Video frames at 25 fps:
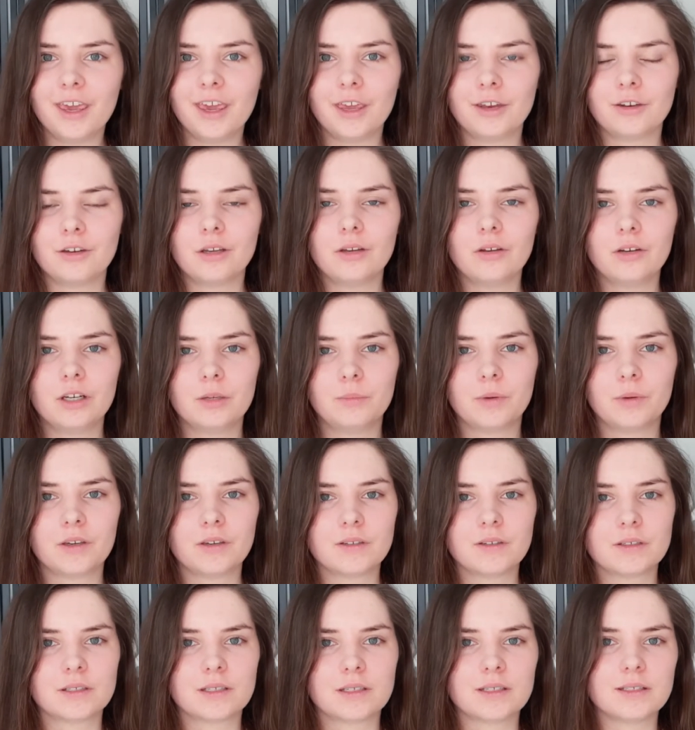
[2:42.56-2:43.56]
not only
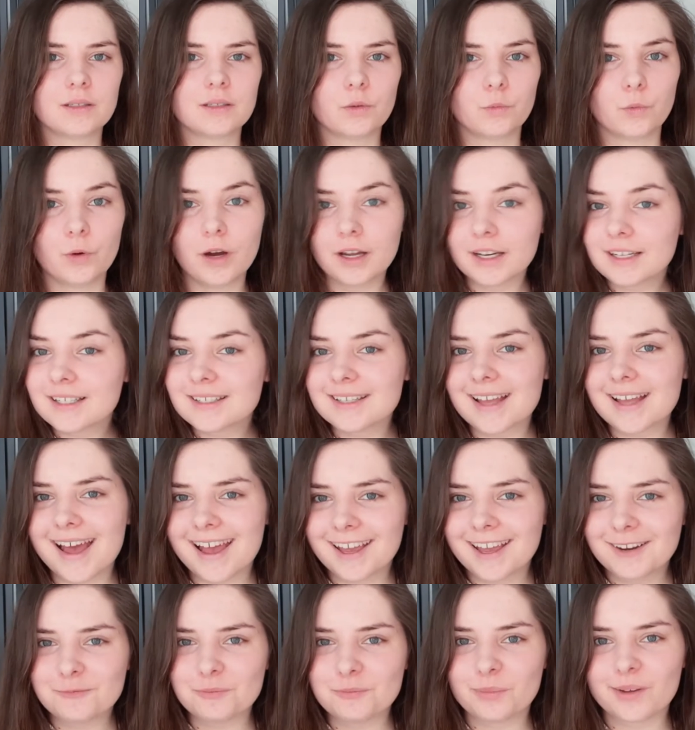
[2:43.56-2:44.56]
because it's a water
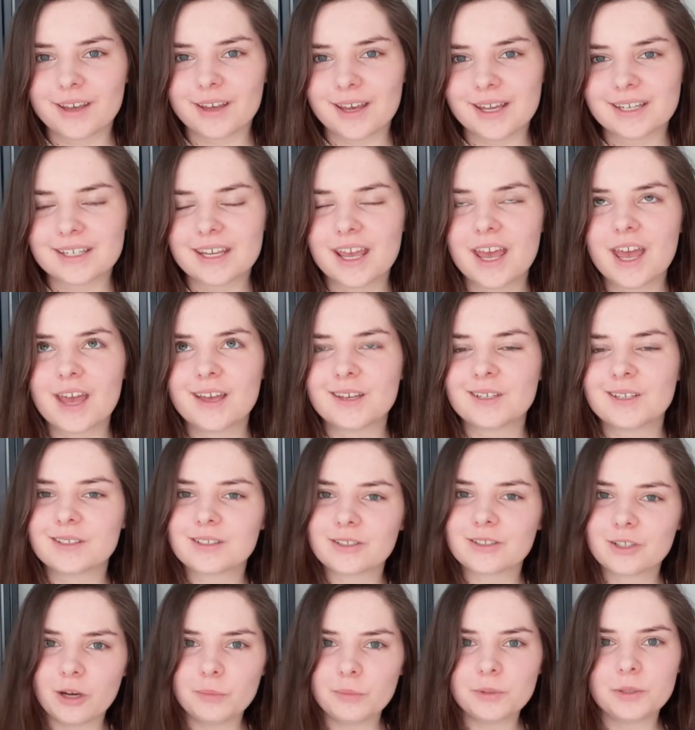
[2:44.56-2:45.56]
sign, but
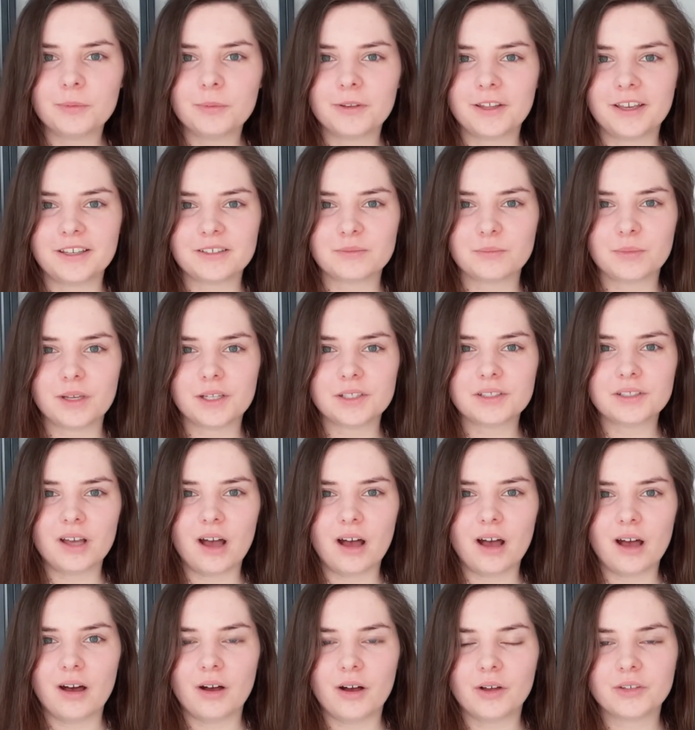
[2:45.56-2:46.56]
Scorpio placements
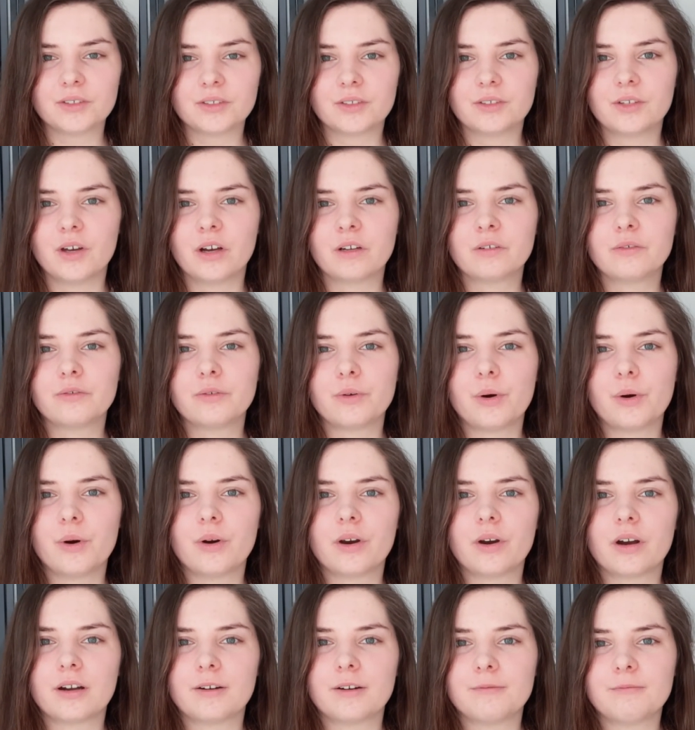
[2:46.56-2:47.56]
are also known
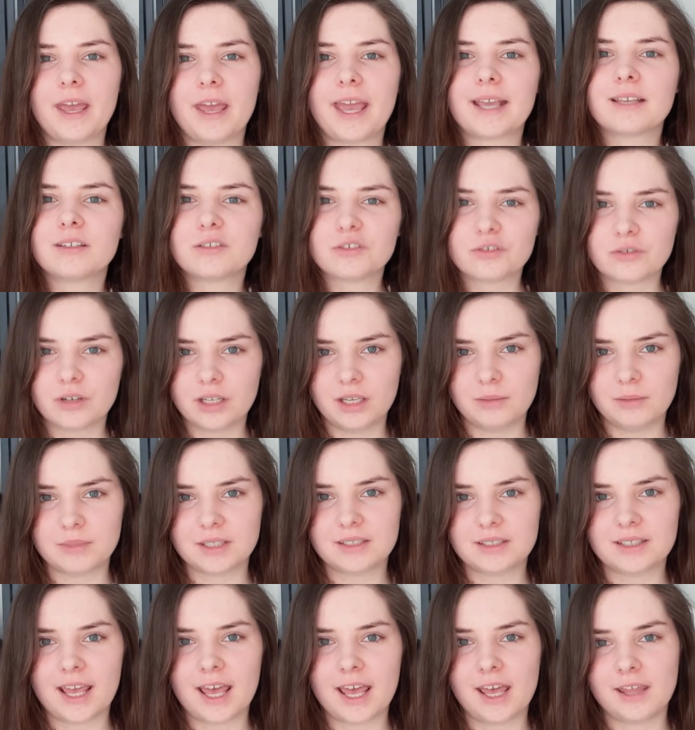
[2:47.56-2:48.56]
for
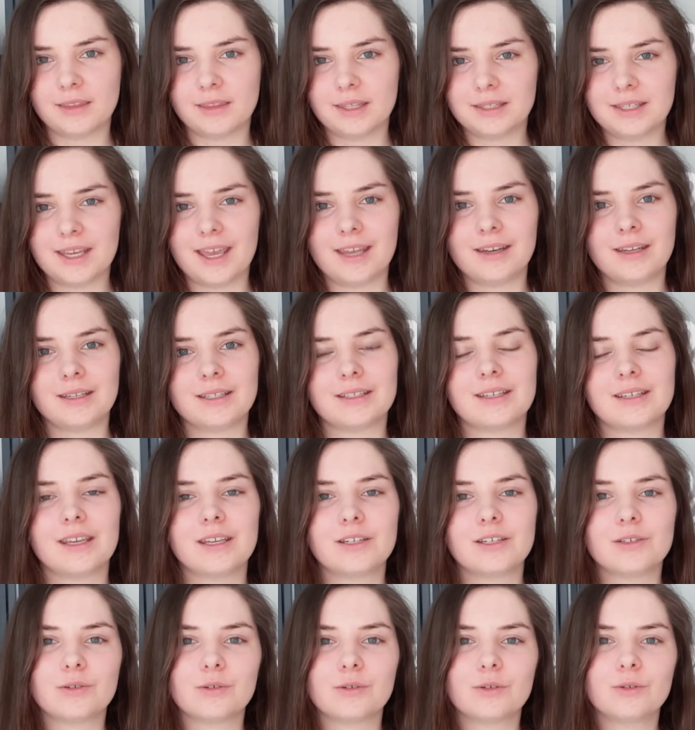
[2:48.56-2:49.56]
extremes and the tendency
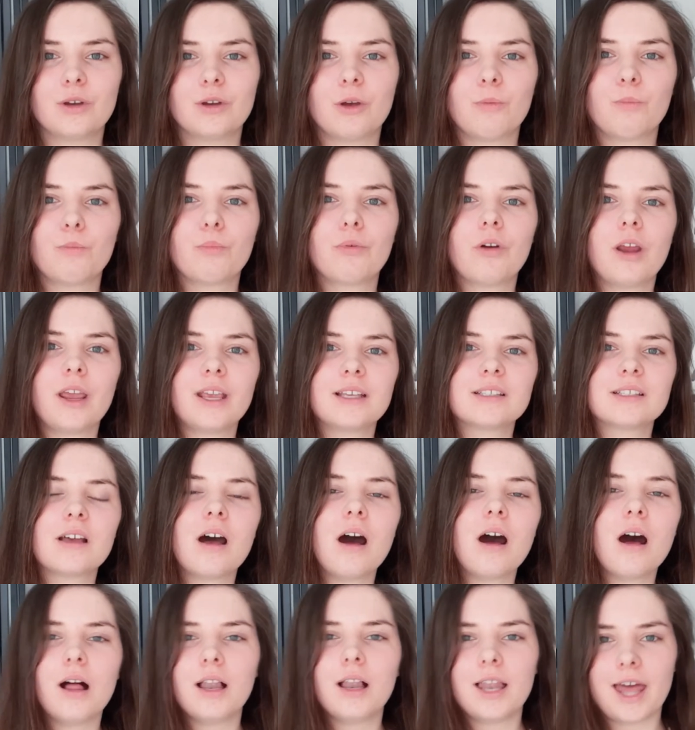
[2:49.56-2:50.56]
to embrace
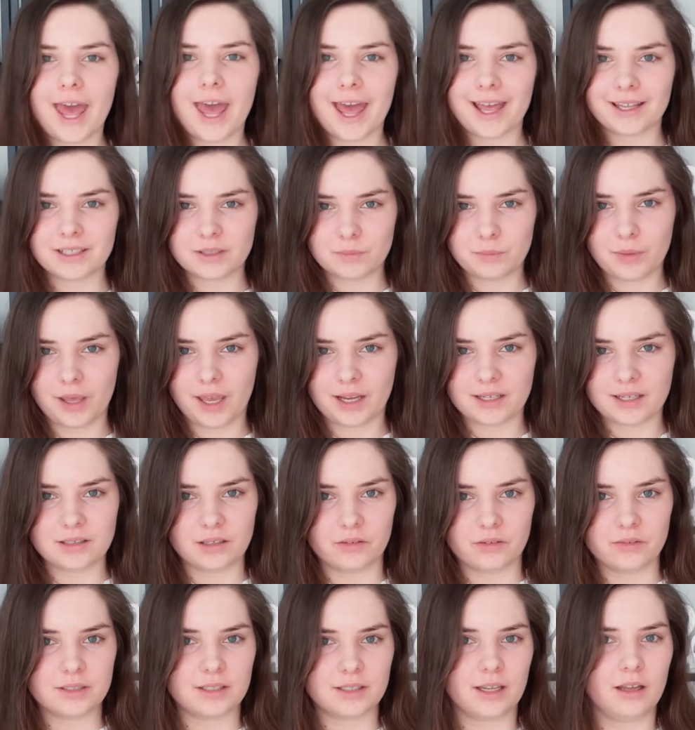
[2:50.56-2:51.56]
all aspects
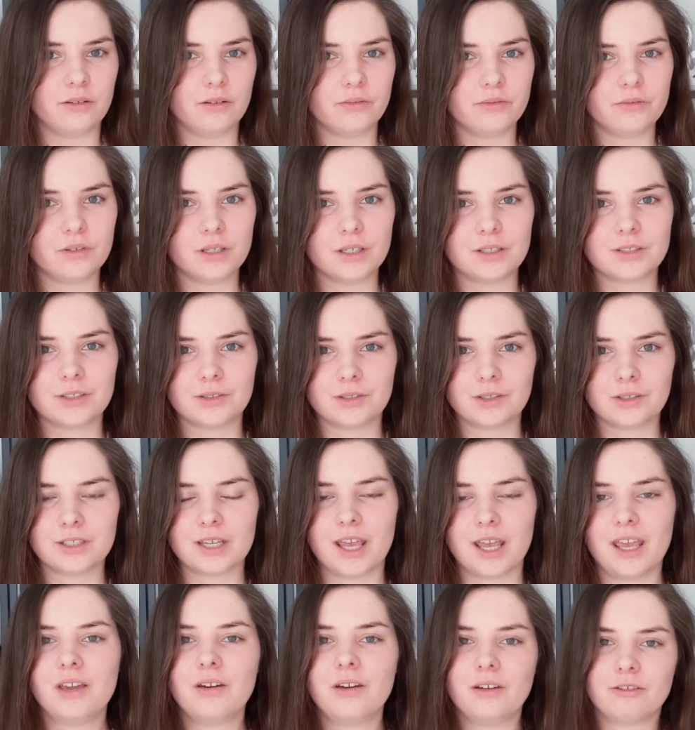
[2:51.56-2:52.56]
of self, so to
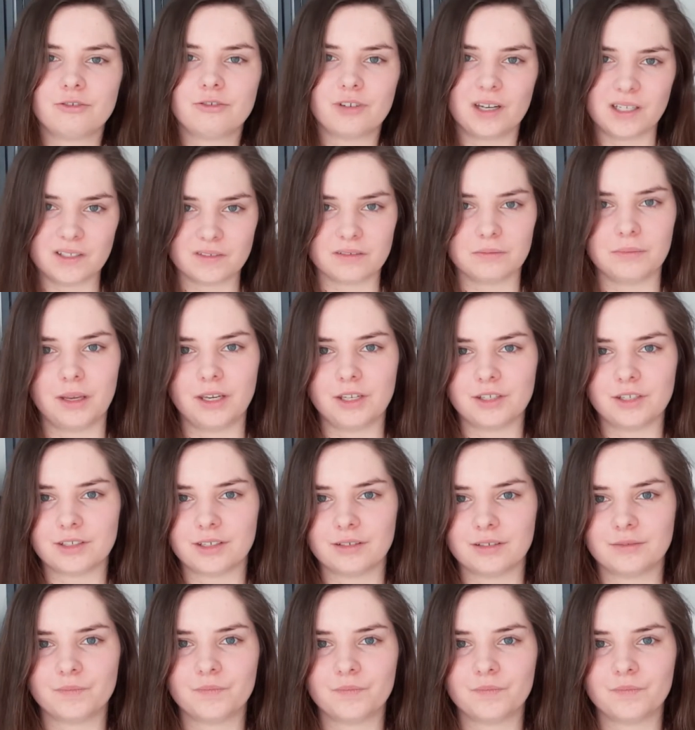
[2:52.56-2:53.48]
take on transformation.